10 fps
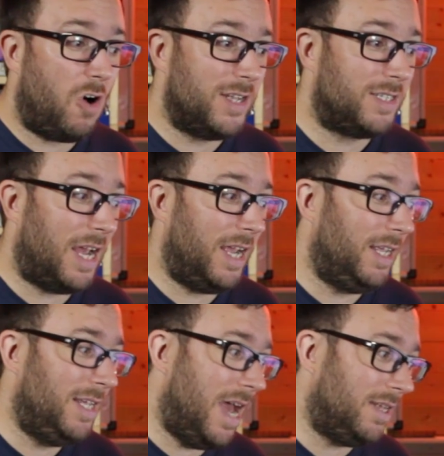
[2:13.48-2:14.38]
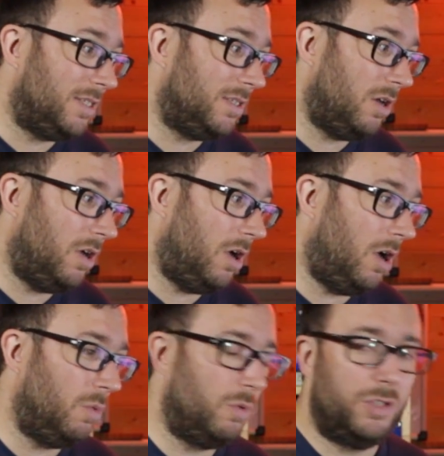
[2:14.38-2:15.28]
I say yes,
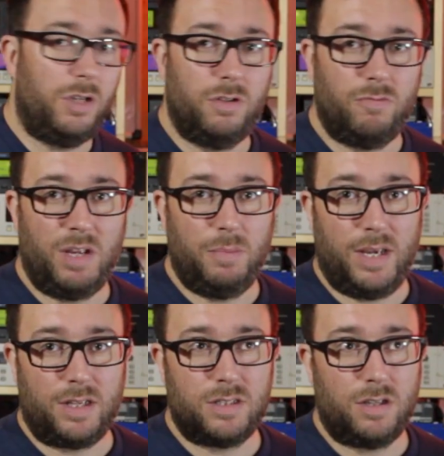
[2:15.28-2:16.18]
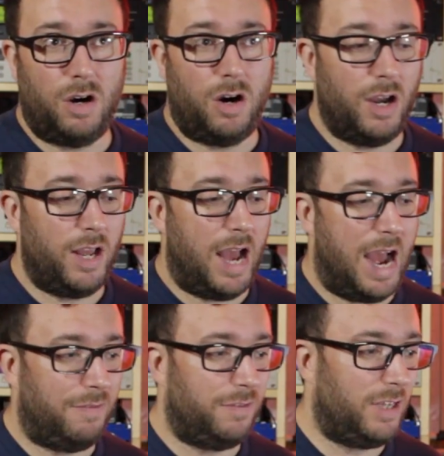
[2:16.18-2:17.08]
I will do the remix, I
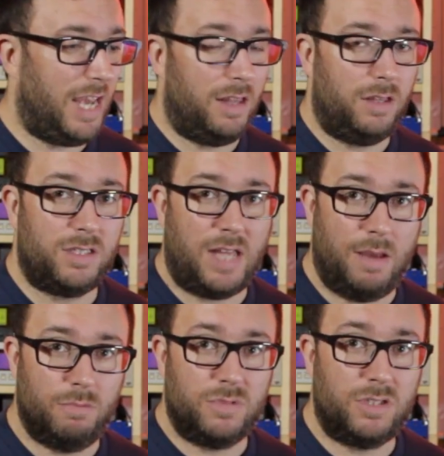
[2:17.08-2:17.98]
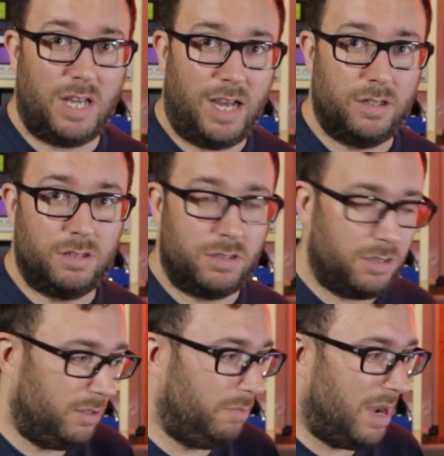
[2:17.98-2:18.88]
have to get the stems and
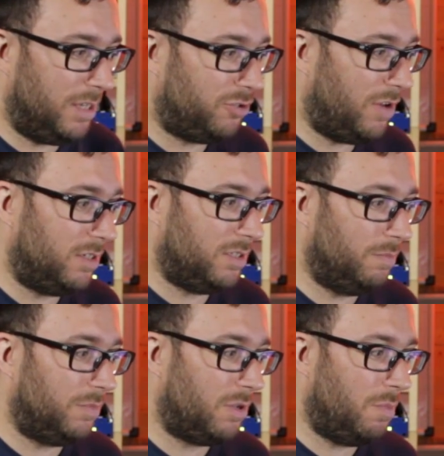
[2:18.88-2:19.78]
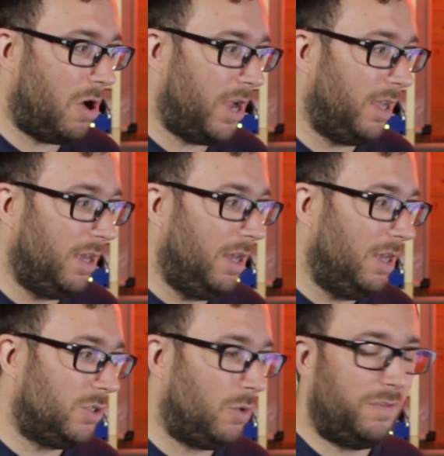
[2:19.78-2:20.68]
stretch them to my
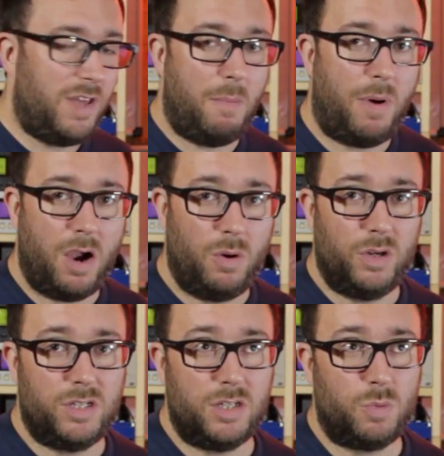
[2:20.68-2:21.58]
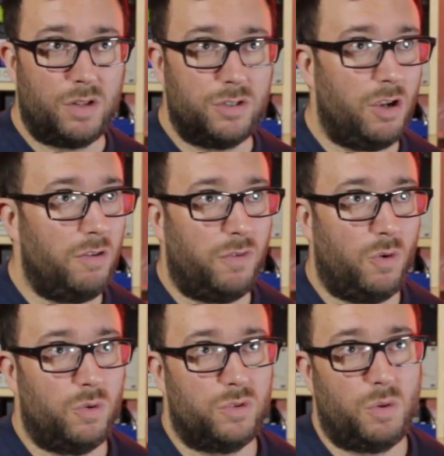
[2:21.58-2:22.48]
sort of tempo, which is
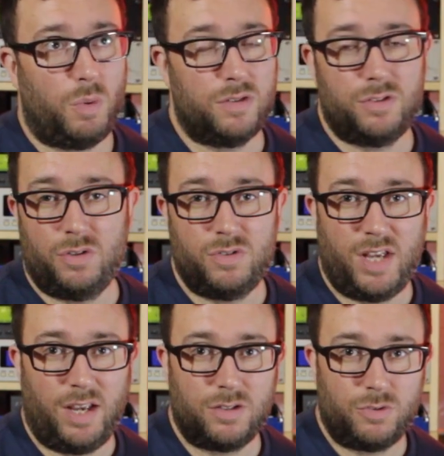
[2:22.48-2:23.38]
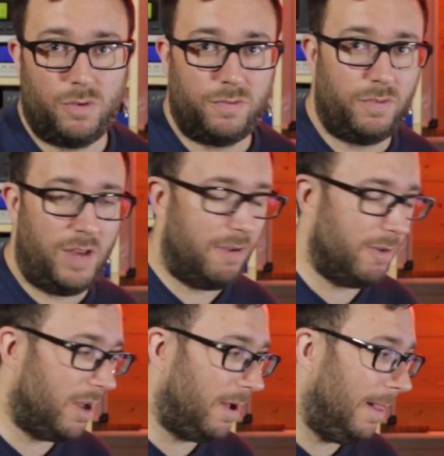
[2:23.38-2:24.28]
124 to 126 sort of
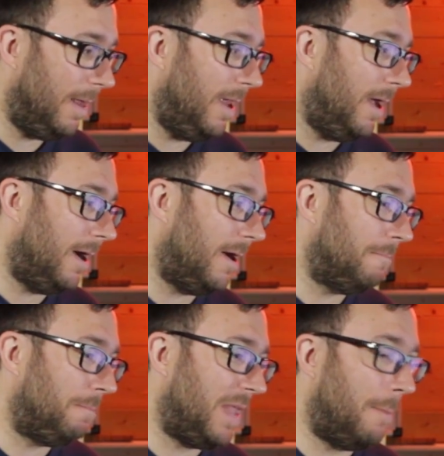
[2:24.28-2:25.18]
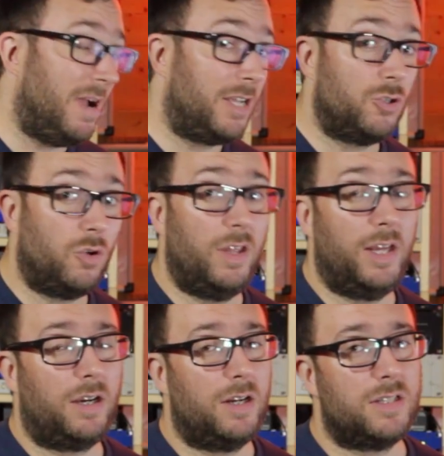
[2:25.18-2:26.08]
area. And make sure that they're
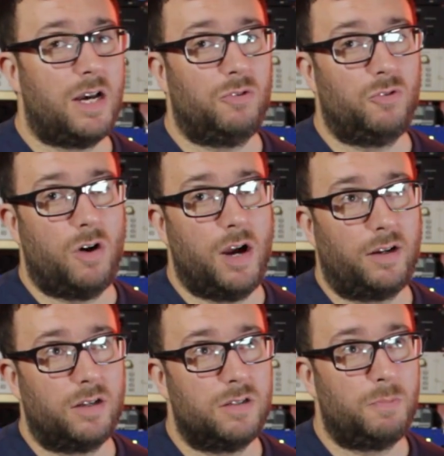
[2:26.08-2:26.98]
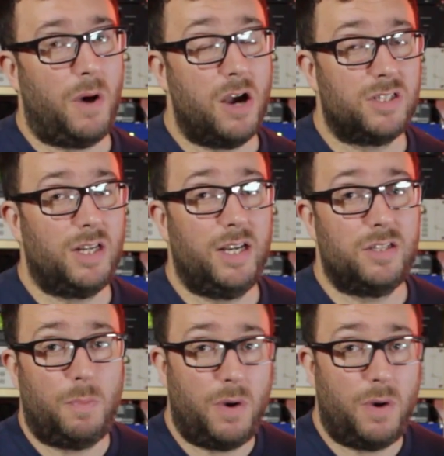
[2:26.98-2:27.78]
going to sound all right, because personally it's